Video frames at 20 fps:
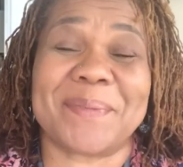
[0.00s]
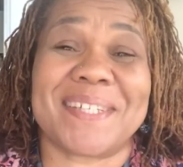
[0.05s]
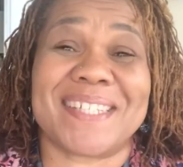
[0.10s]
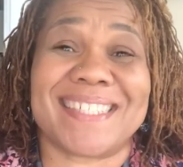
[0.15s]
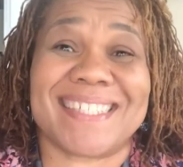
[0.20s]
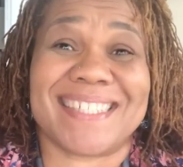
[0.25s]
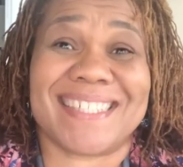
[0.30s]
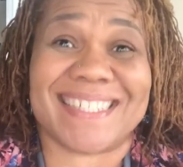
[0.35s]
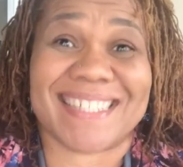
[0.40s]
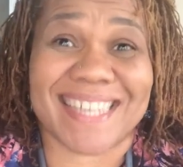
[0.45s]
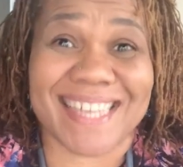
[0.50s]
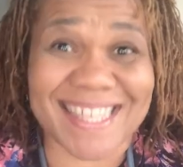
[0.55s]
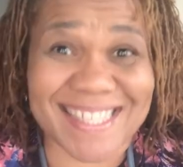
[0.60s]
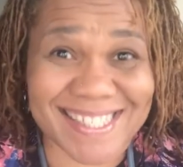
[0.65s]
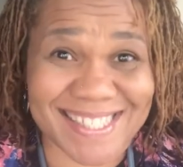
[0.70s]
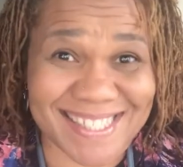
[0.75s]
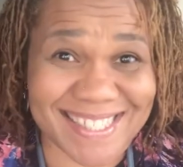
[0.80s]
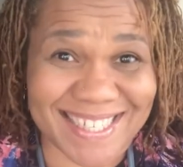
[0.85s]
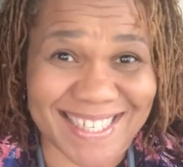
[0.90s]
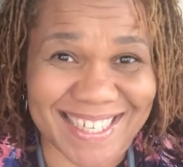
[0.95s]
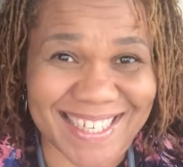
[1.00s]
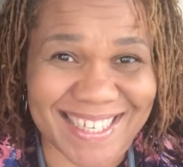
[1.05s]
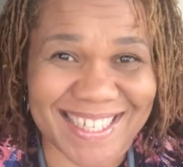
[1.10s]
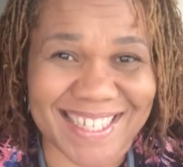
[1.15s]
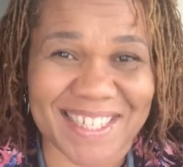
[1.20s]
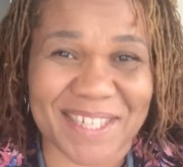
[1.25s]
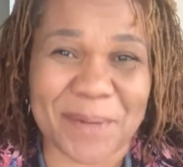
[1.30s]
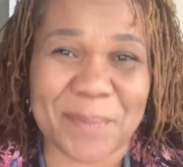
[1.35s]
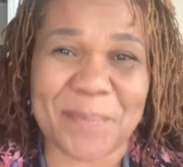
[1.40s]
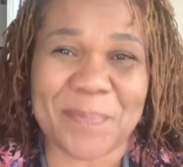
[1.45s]
am
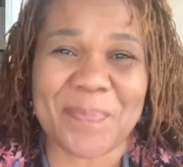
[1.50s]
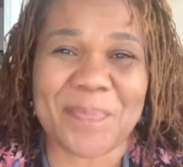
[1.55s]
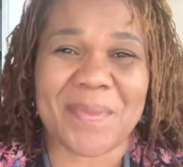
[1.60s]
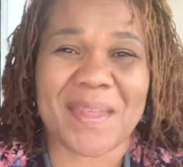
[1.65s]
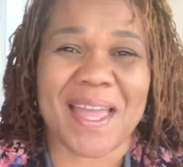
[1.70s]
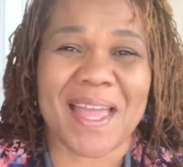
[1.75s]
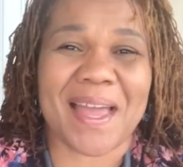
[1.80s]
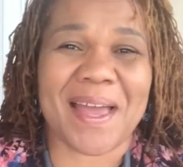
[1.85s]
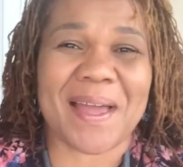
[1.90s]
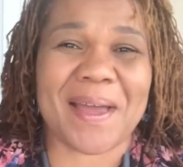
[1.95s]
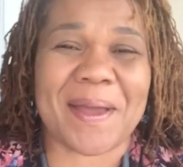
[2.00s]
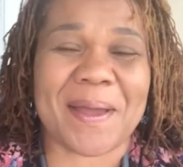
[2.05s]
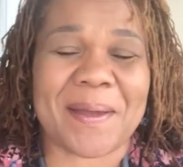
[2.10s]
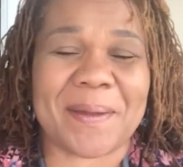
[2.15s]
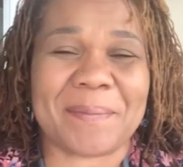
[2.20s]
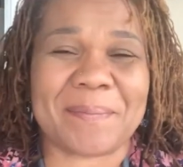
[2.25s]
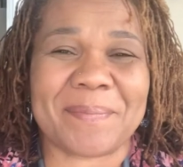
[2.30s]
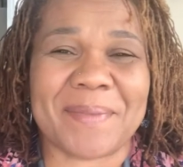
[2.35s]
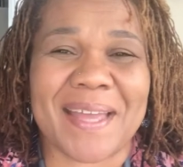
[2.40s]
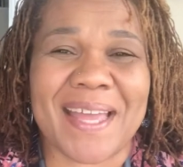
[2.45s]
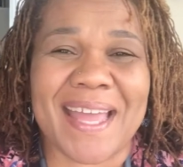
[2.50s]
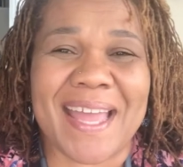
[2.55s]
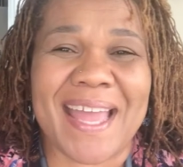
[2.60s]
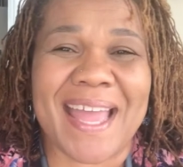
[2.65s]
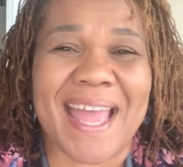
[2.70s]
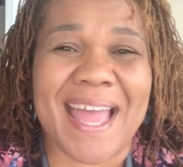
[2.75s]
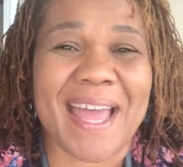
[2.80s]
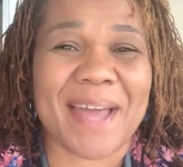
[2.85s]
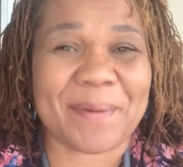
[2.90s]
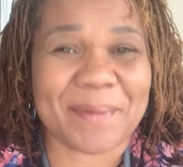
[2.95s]
adjusting. Um,
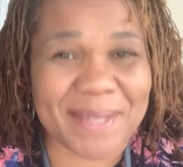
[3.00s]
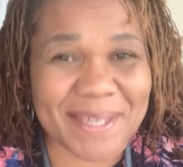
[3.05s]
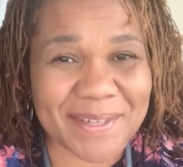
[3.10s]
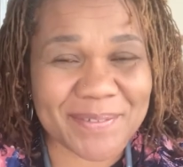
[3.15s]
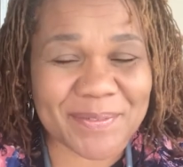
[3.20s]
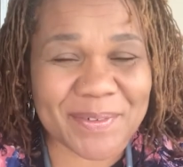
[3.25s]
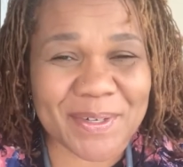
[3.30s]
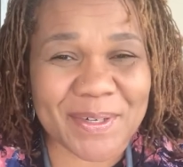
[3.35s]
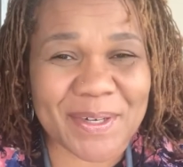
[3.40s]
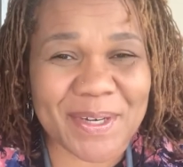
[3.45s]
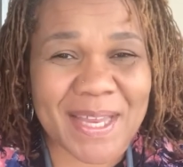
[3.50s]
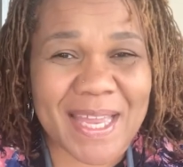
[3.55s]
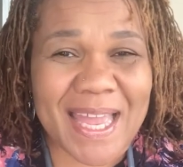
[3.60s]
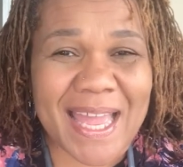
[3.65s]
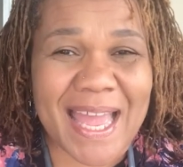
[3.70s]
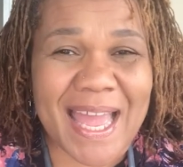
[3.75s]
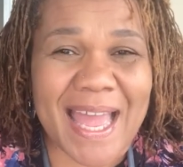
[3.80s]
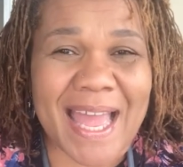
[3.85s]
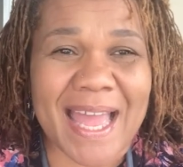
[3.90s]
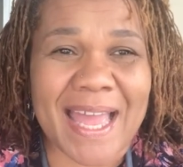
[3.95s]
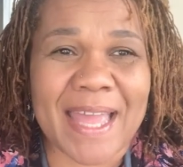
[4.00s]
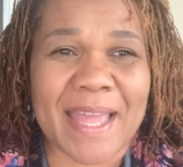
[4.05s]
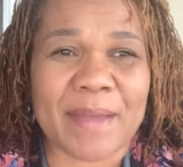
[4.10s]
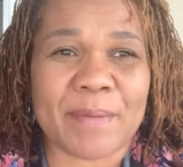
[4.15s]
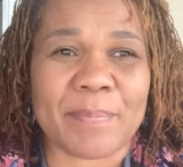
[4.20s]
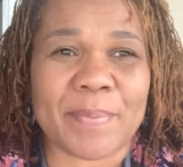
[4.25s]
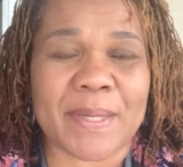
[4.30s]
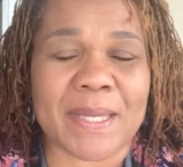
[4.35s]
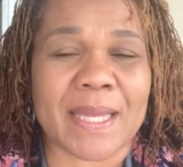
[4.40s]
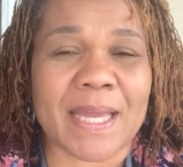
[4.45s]
however, I
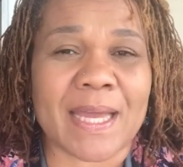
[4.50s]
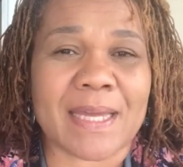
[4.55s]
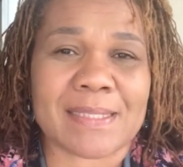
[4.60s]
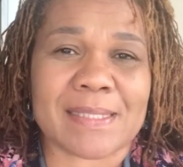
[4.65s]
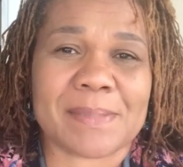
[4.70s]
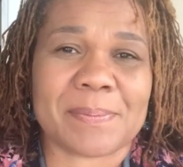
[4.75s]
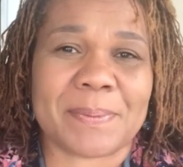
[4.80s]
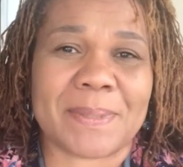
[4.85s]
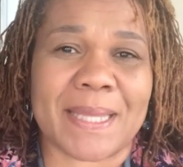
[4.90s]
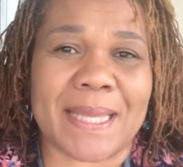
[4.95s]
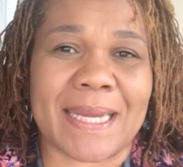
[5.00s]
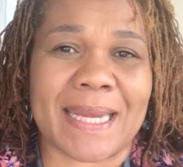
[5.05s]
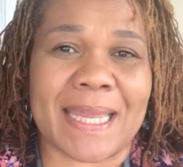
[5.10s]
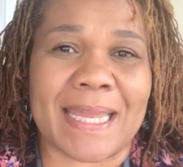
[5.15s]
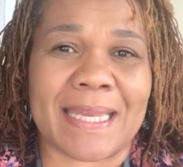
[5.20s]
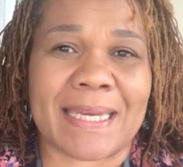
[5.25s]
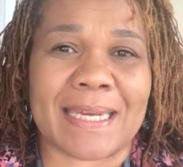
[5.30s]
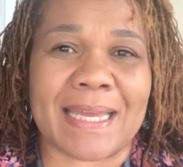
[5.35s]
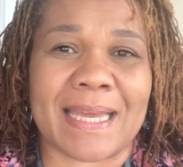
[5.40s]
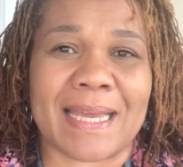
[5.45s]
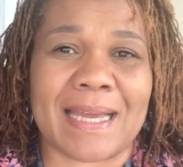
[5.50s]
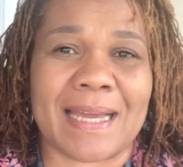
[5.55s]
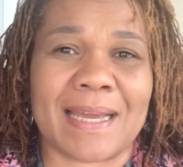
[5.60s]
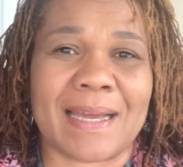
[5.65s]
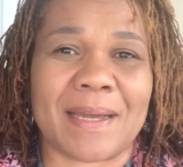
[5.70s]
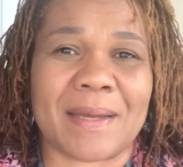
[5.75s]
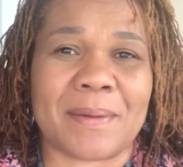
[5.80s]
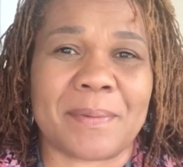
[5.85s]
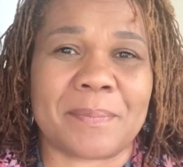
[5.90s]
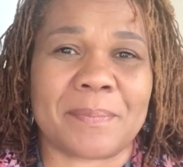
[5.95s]
have been contemplating
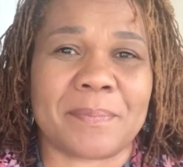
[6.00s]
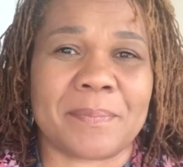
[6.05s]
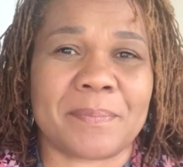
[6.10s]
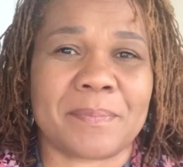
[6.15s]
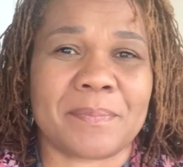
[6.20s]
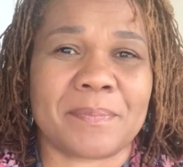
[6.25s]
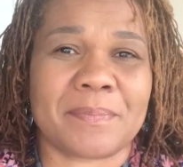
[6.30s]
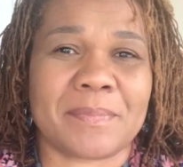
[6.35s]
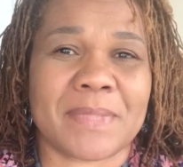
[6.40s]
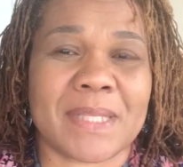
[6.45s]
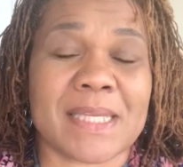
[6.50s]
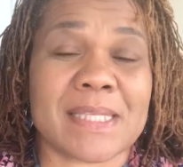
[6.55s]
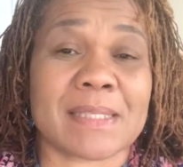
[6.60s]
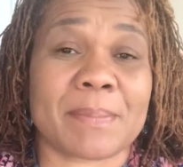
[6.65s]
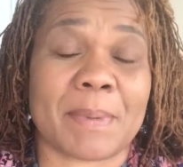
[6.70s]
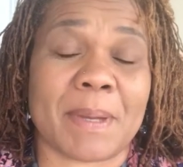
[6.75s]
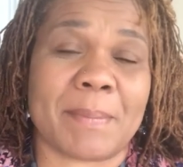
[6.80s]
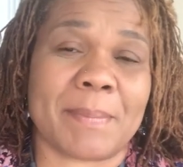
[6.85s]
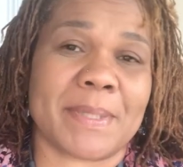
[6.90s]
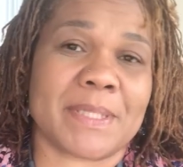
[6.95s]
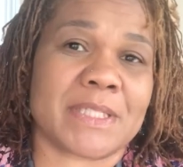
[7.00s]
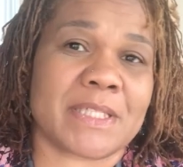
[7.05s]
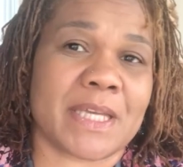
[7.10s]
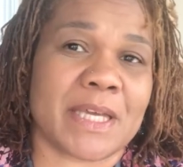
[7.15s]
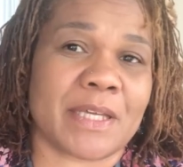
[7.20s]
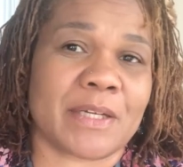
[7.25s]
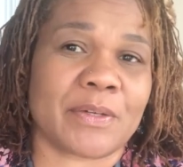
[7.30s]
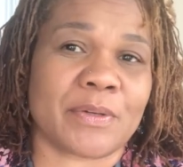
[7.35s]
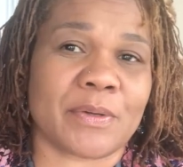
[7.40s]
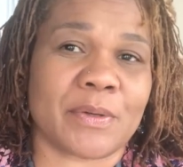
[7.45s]
um, things about my
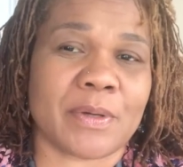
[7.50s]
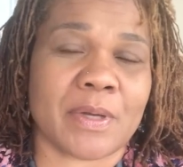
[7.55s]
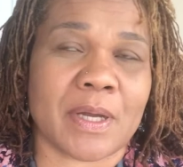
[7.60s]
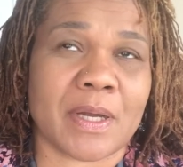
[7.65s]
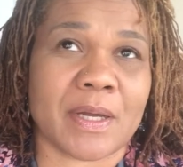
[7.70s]
channel.